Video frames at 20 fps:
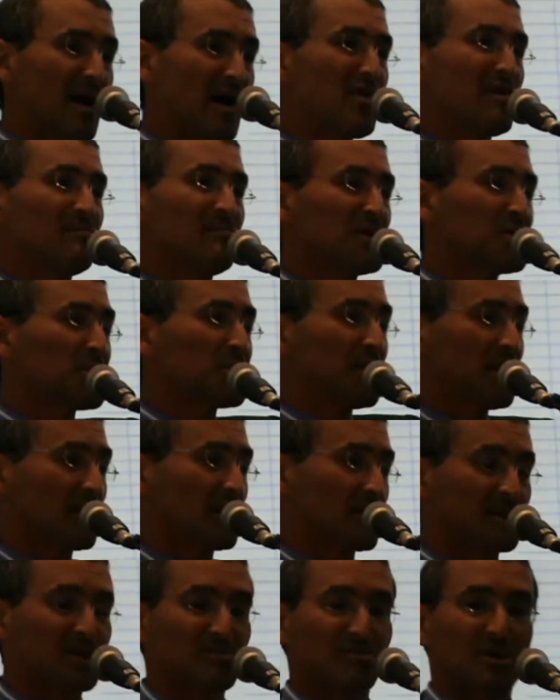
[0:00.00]
other
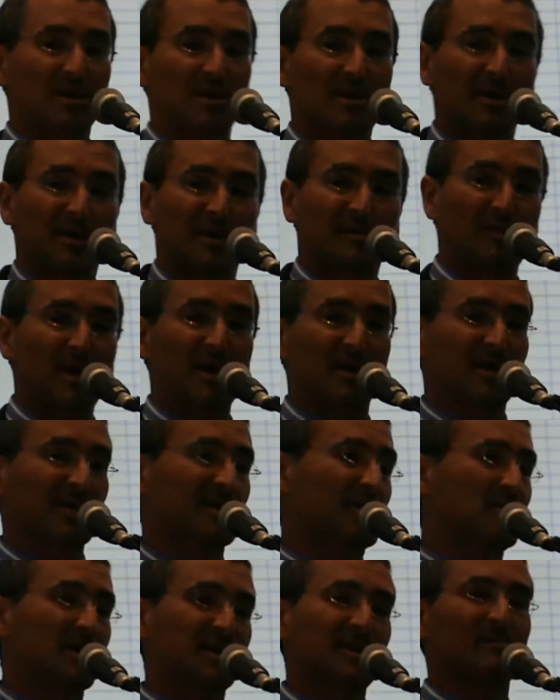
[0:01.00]
machine to be in that space,
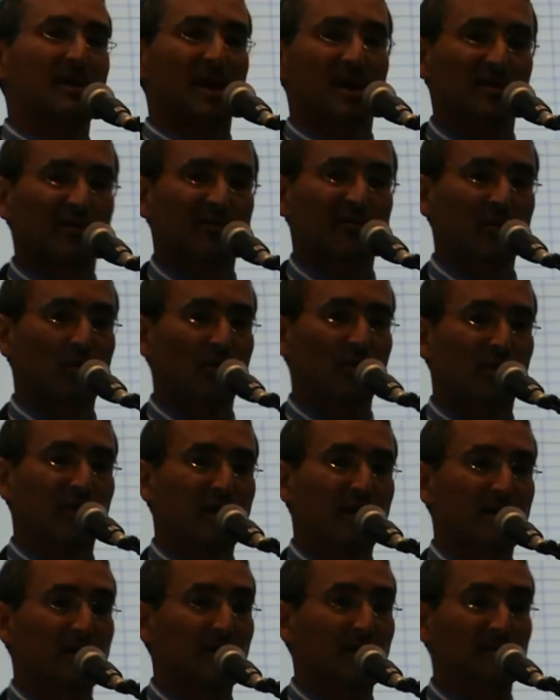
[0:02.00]
so let's make the floor
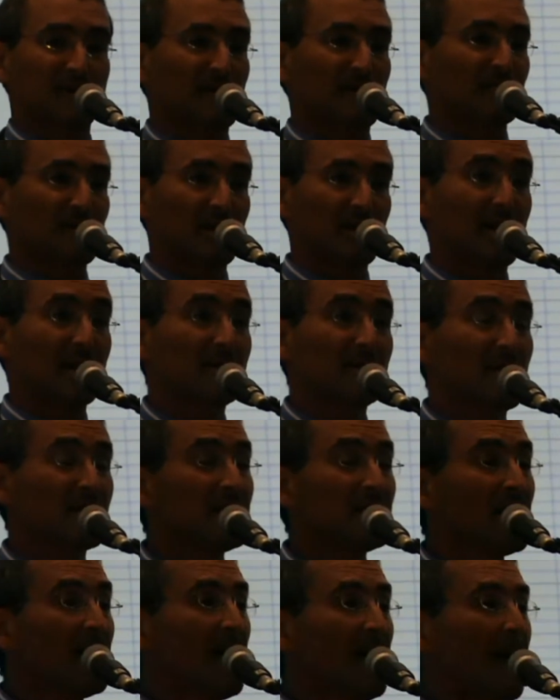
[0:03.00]
thicker or something like
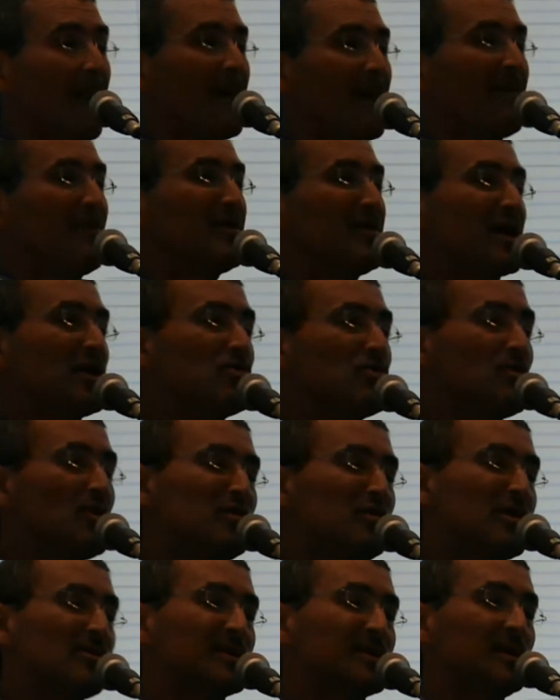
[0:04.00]
that.
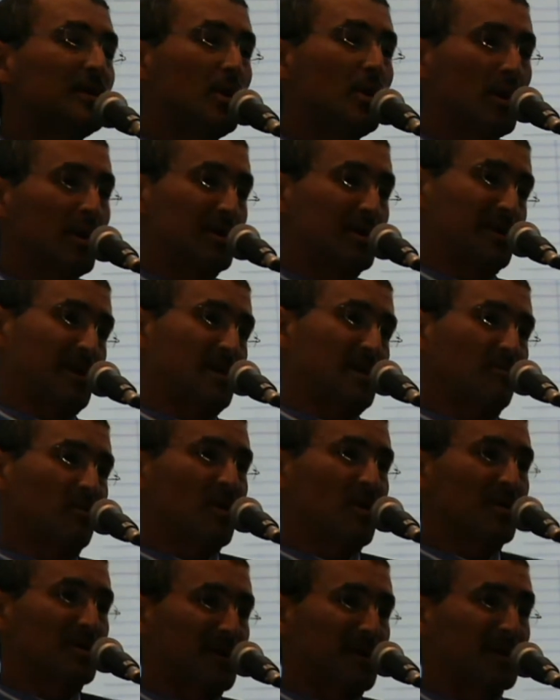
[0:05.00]
There's noise in the
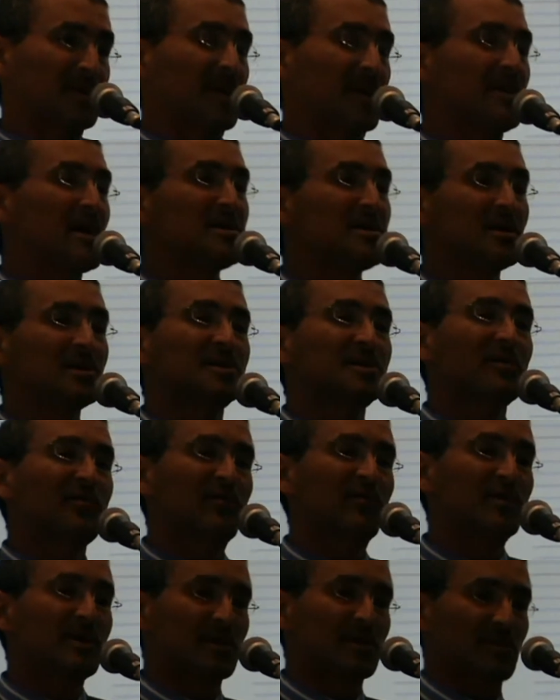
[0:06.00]
process, and that
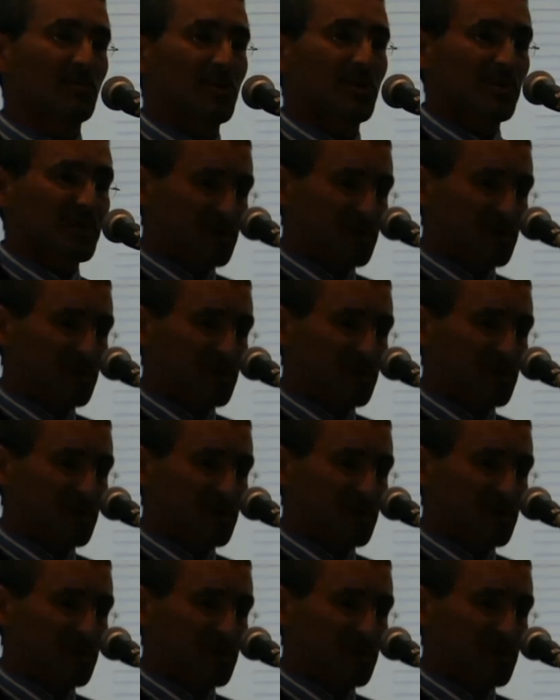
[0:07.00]
interferes with the